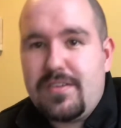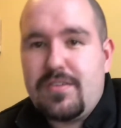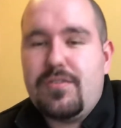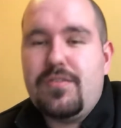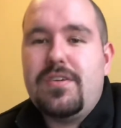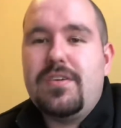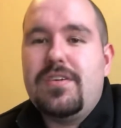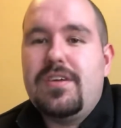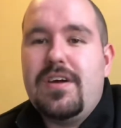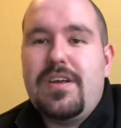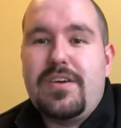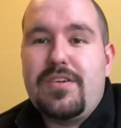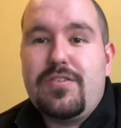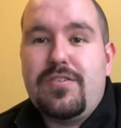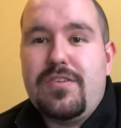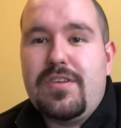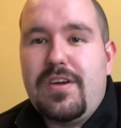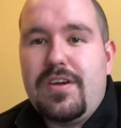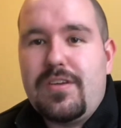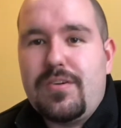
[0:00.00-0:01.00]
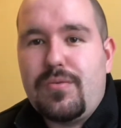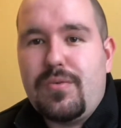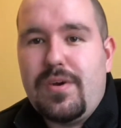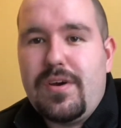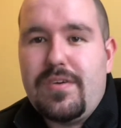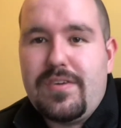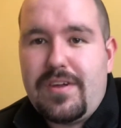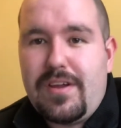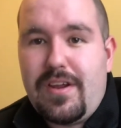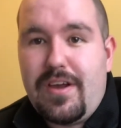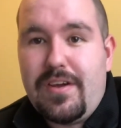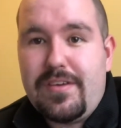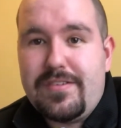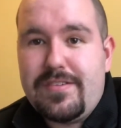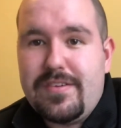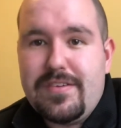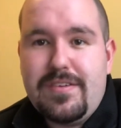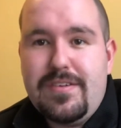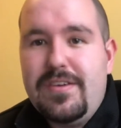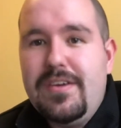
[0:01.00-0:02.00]
green dot I could not acquire it I
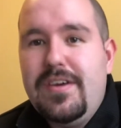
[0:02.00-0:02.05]
lost it